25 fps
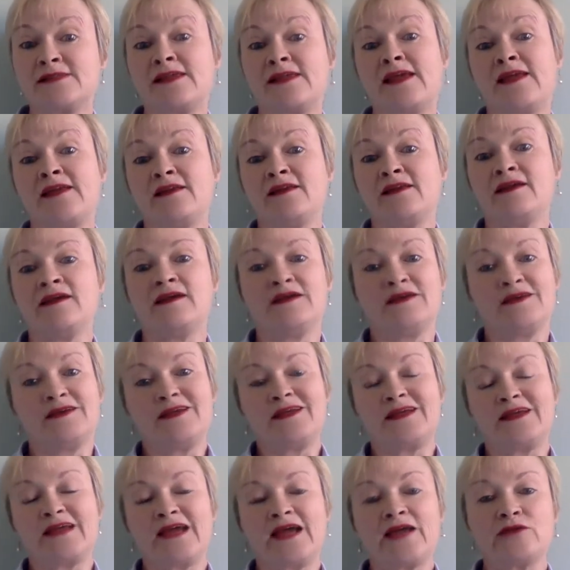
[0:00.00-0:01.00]
then
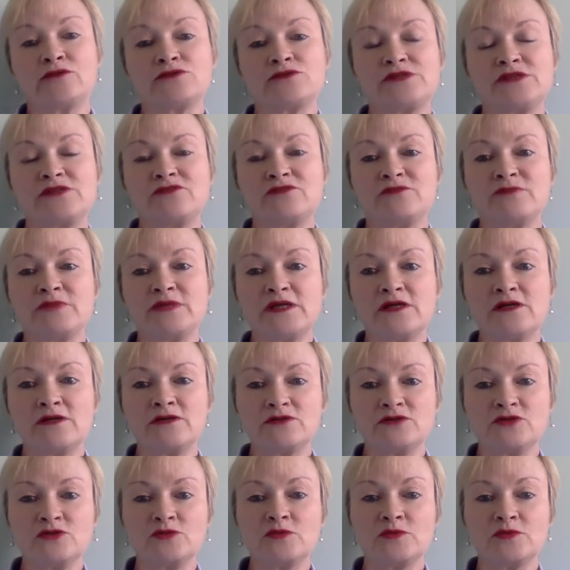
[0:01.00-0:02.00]
it cannot even be
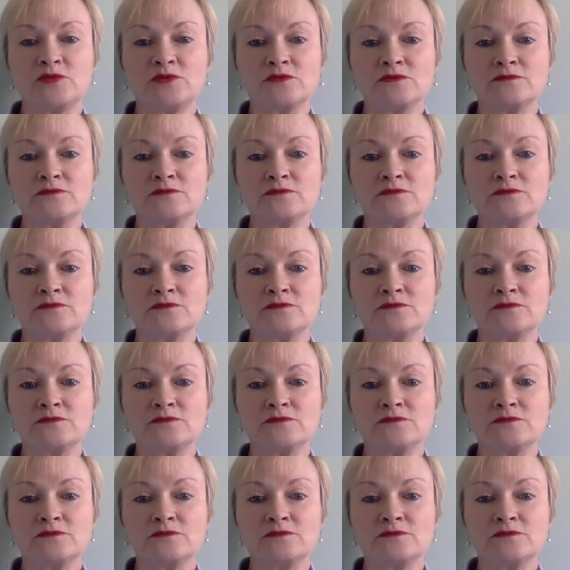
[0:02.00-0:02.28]
arguable.